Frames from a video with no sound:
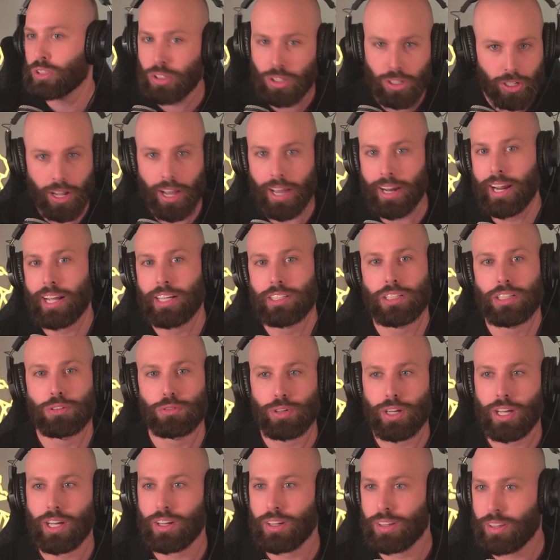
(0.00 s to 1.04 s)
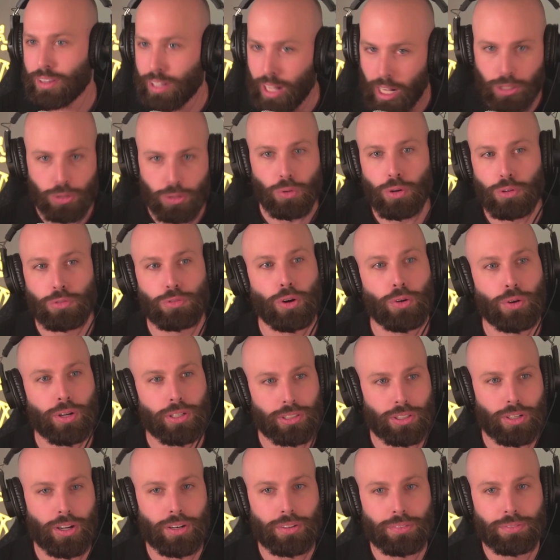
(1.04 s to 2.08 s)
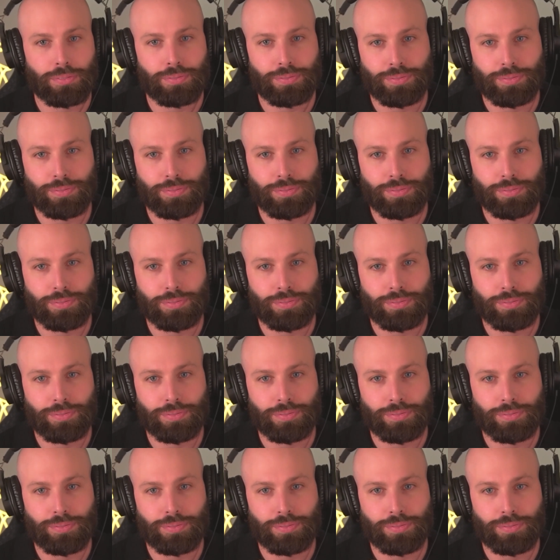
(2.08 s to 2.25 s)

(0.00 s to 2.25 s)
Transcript: client ACV. That's what we focus on.